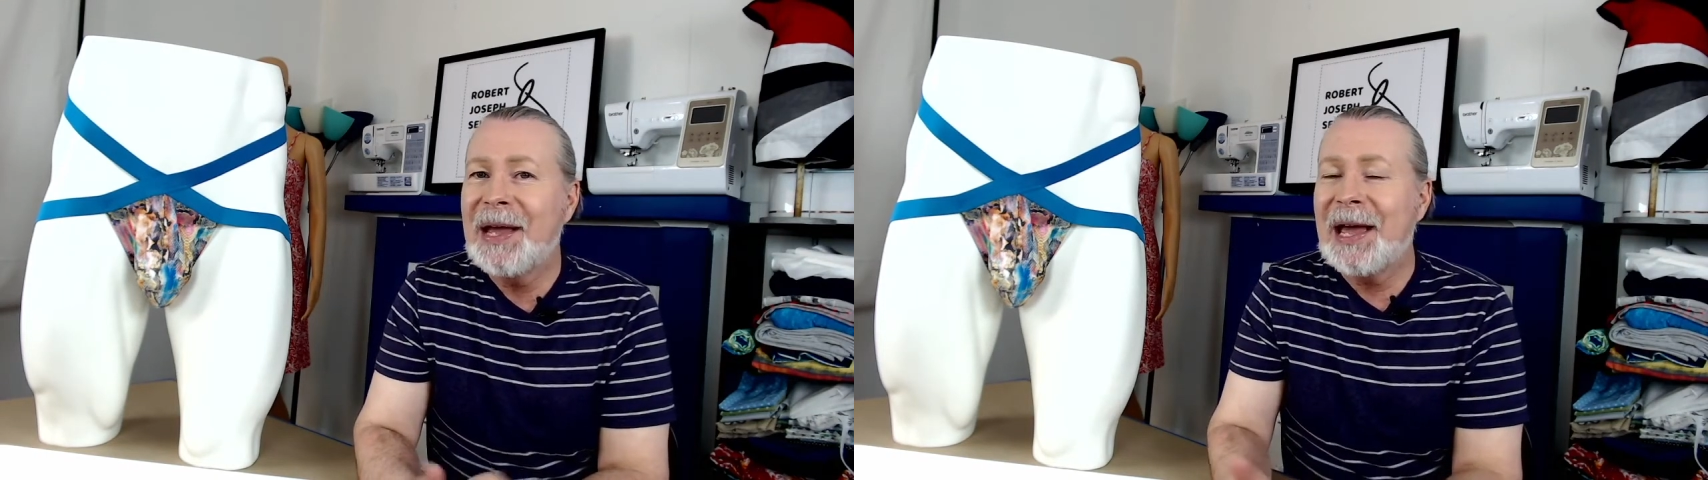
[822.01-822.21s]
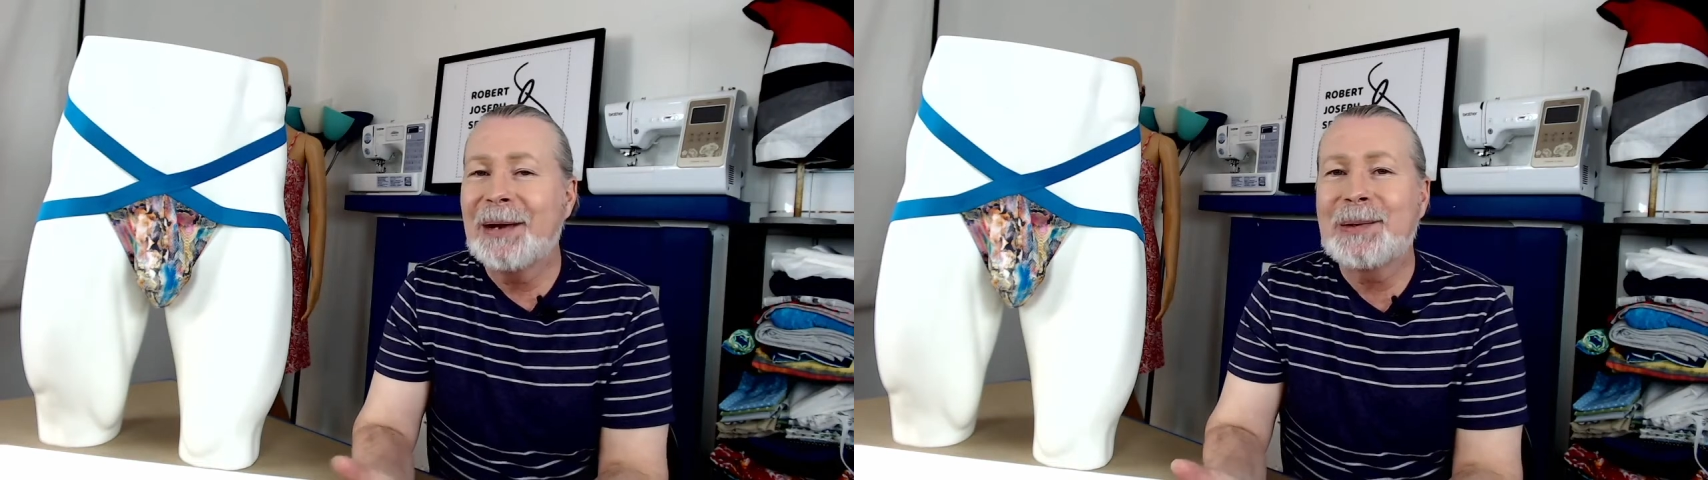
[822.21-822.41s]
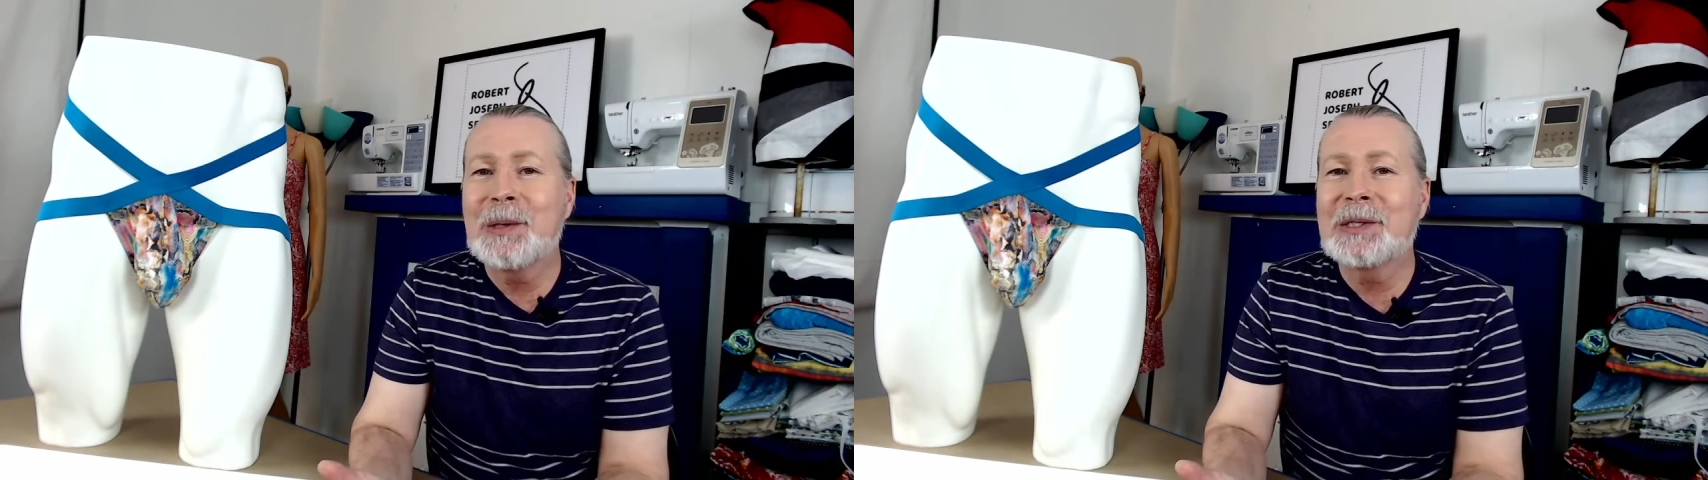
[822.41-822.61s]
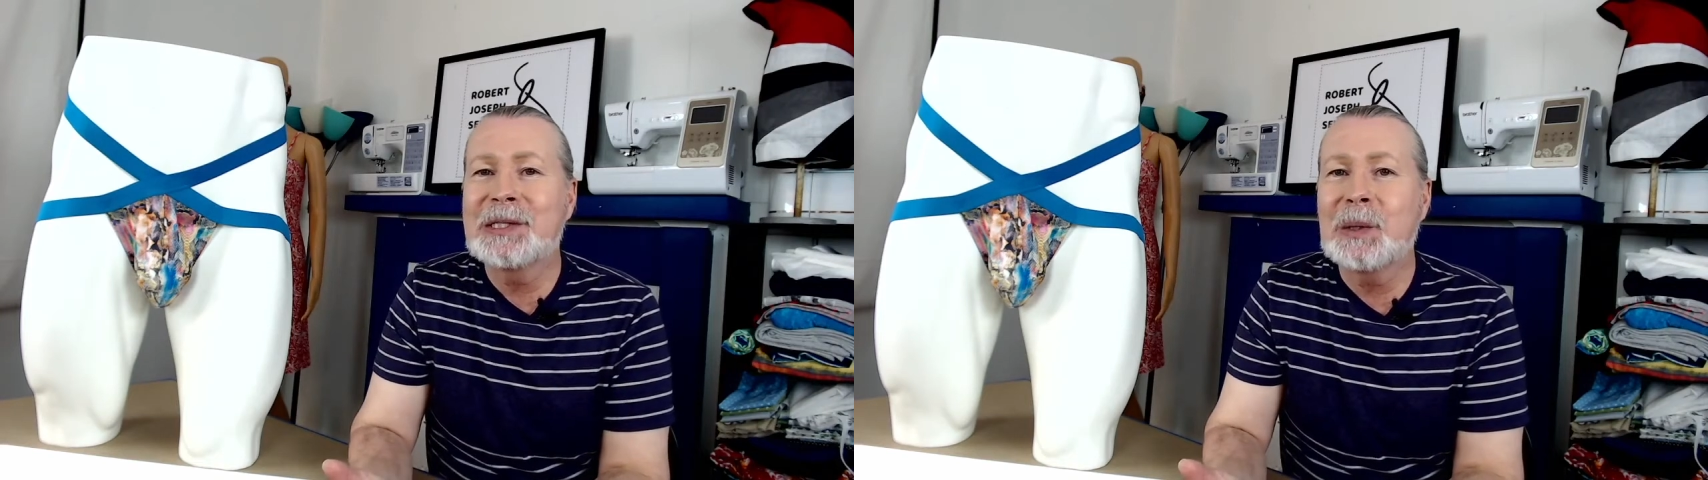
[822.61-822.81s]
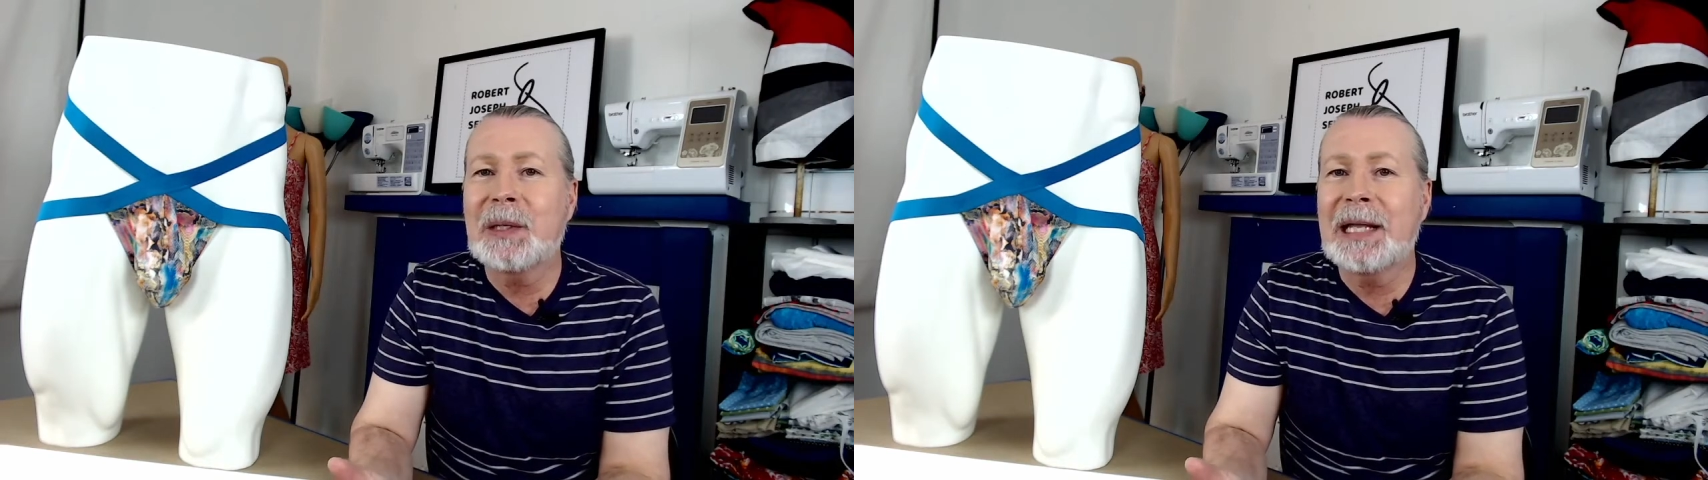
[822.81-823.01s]
And of
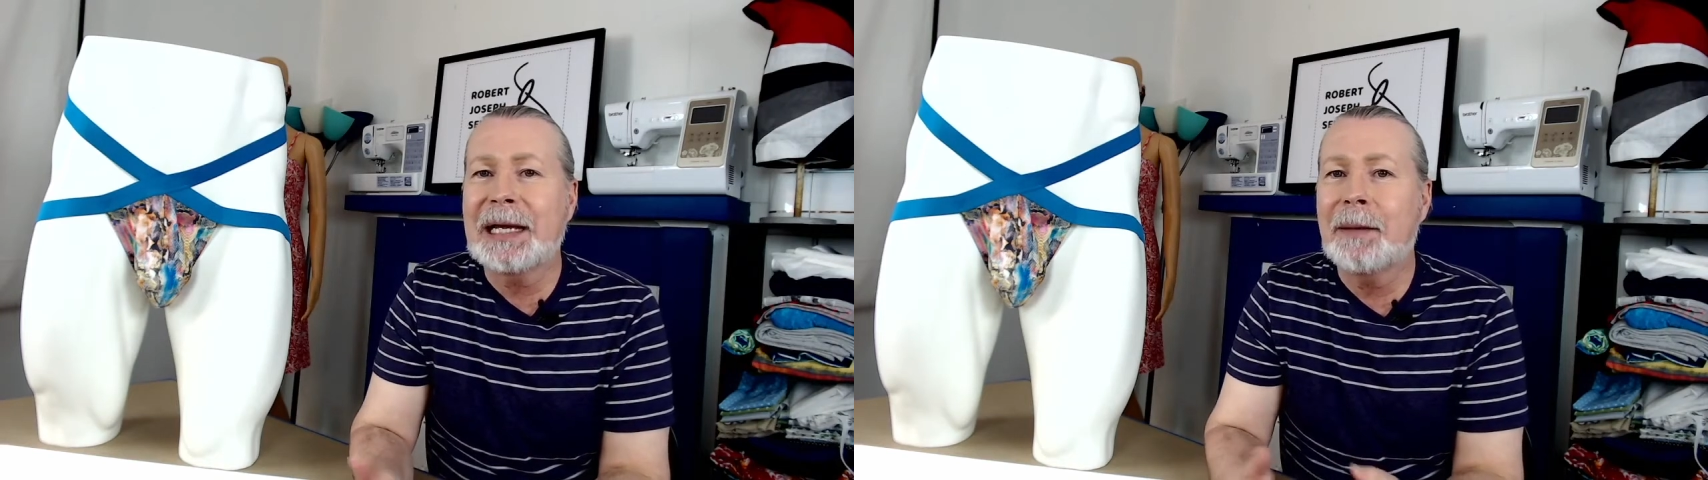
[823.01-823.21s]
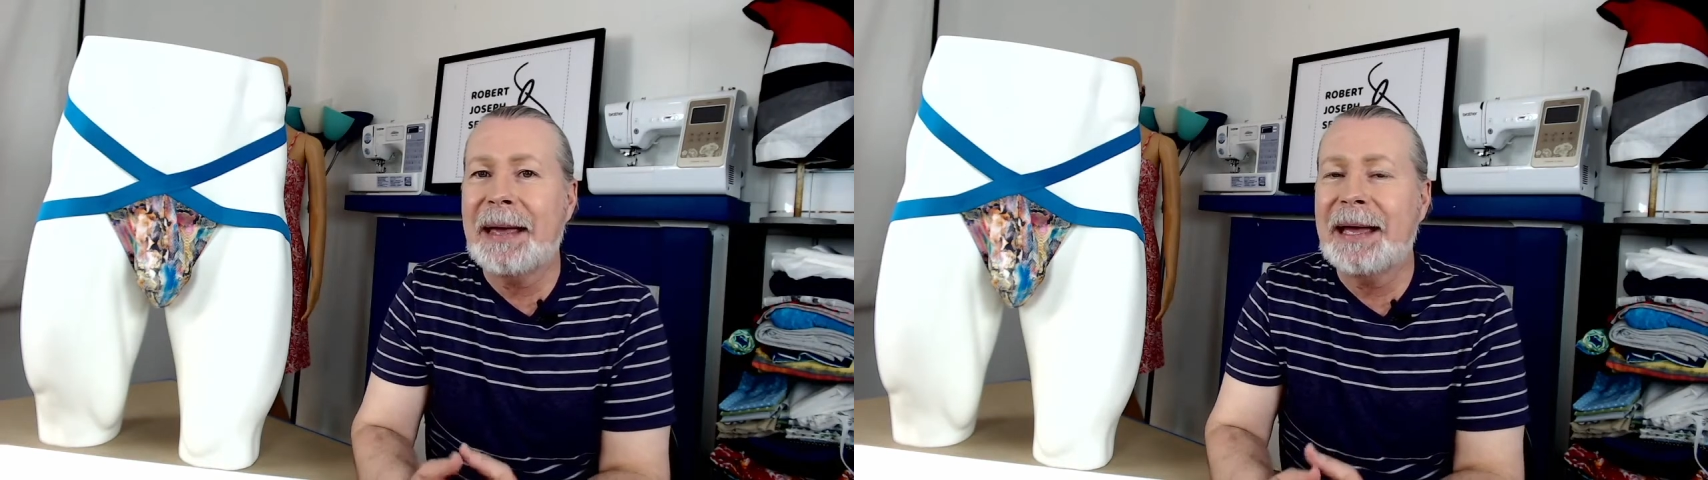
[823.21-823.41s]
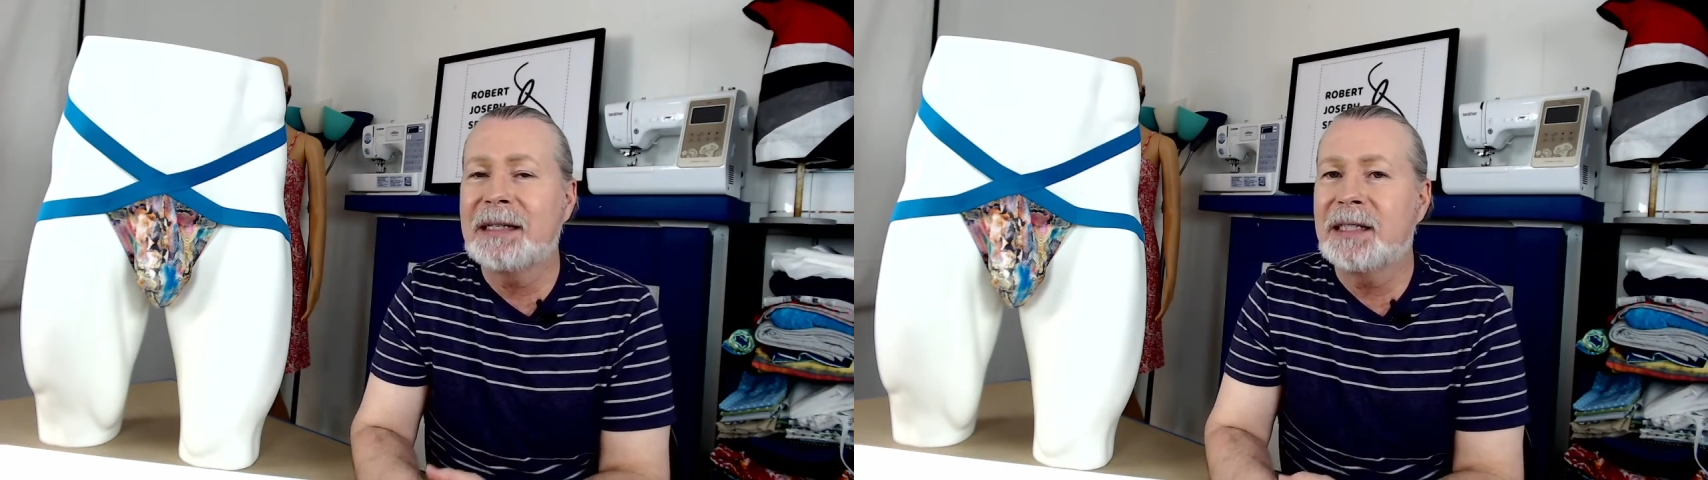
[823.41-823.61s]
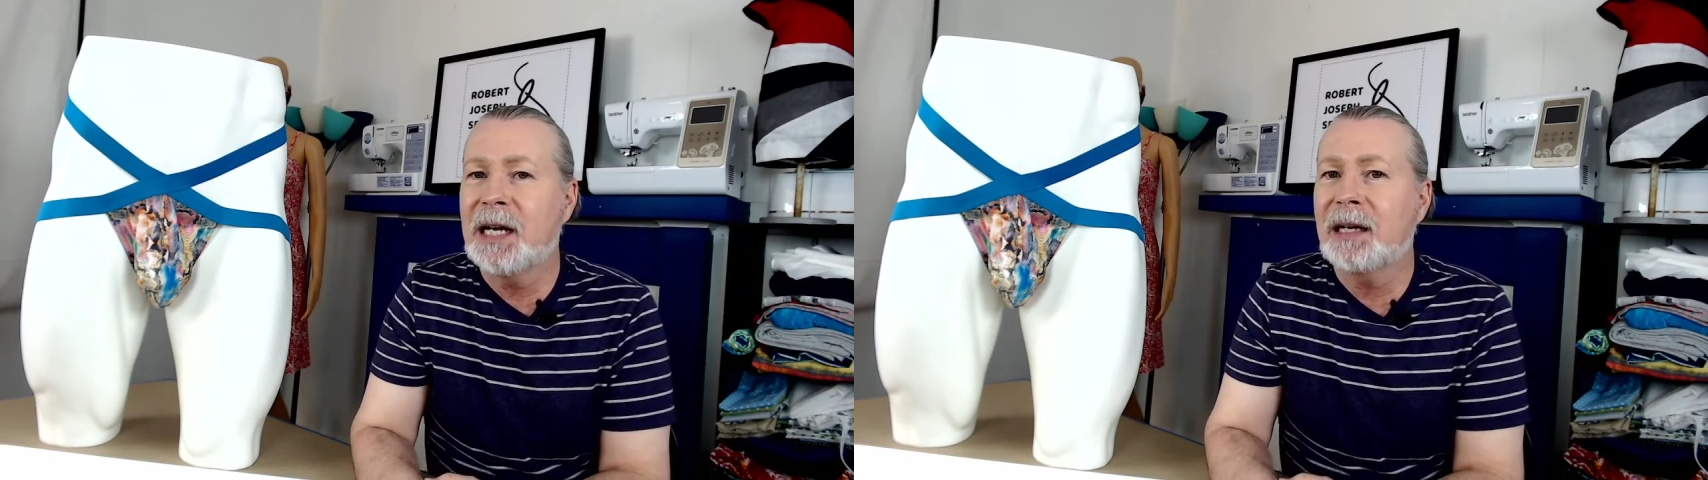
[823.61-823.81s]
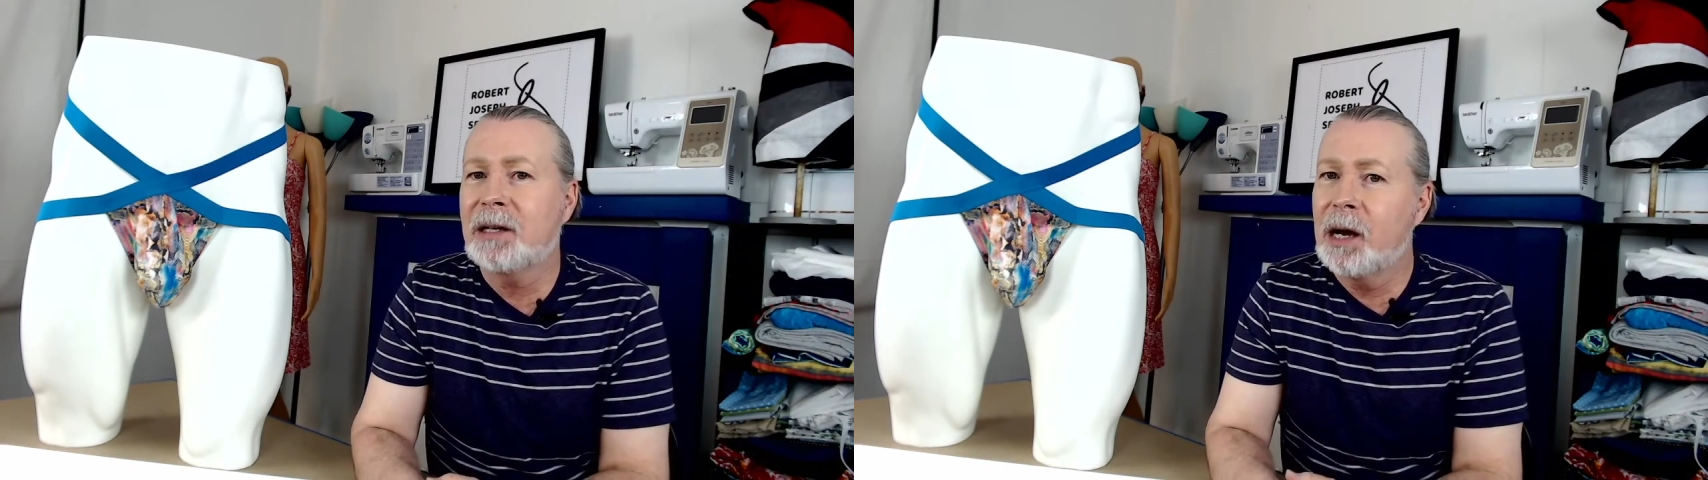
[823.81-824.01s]
course,
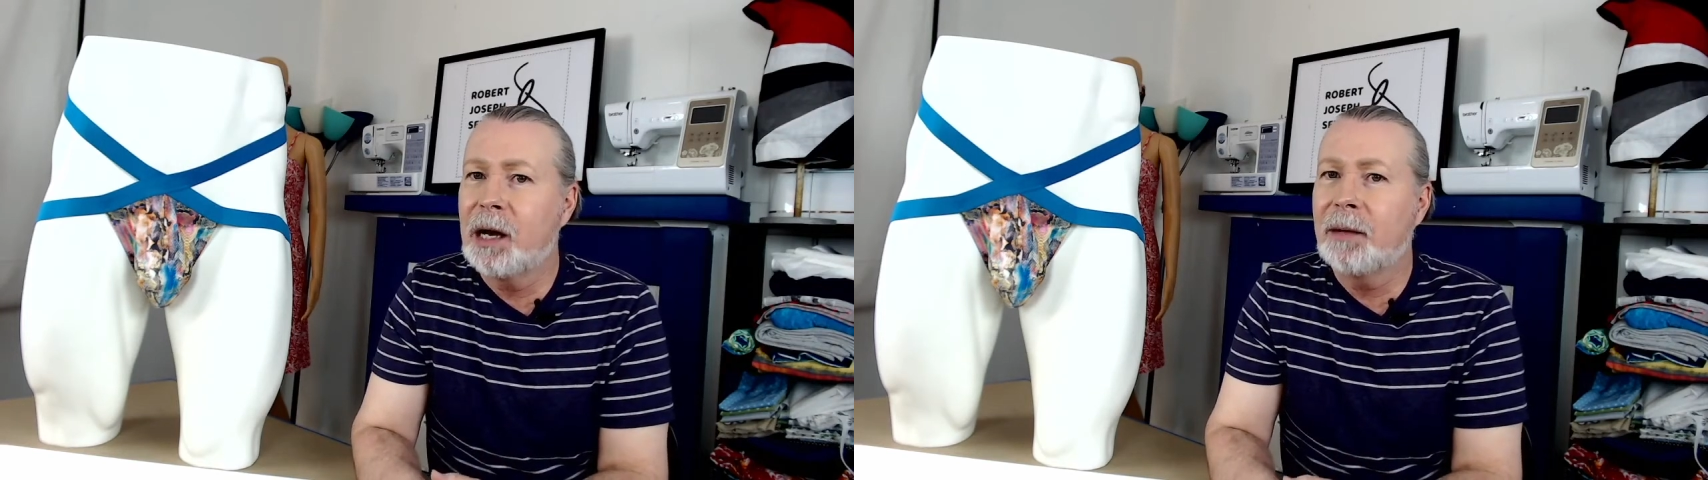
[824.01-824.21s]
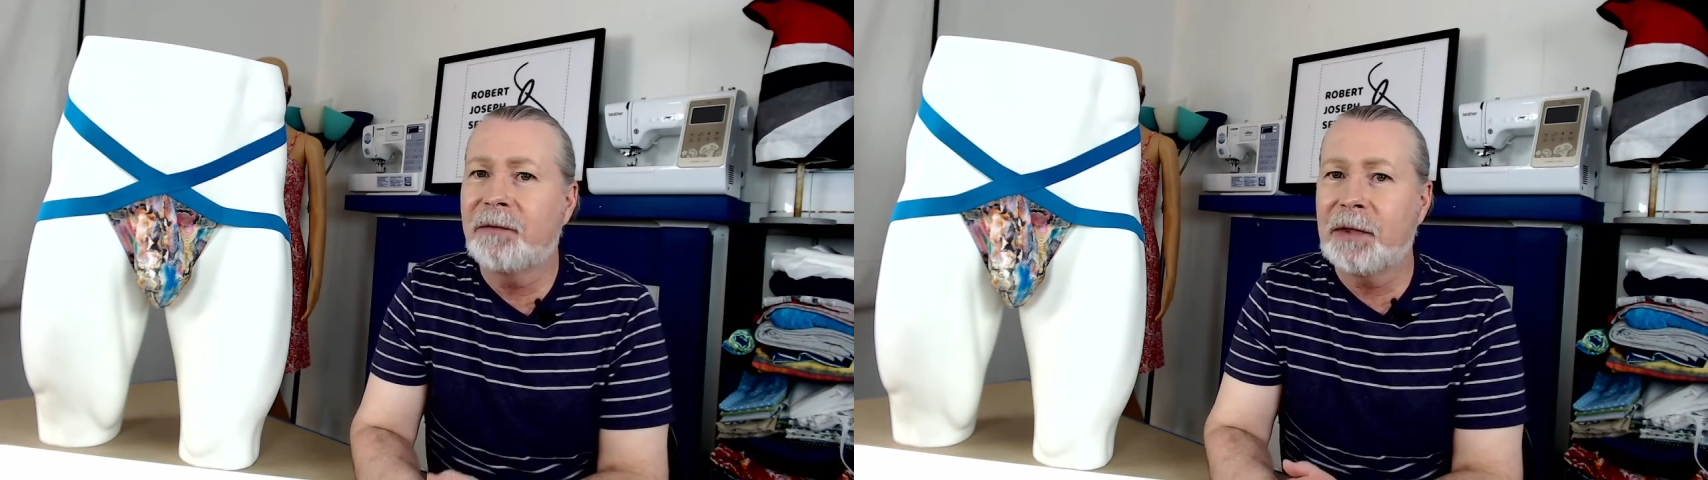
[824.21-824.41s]
sewitLikeAman.com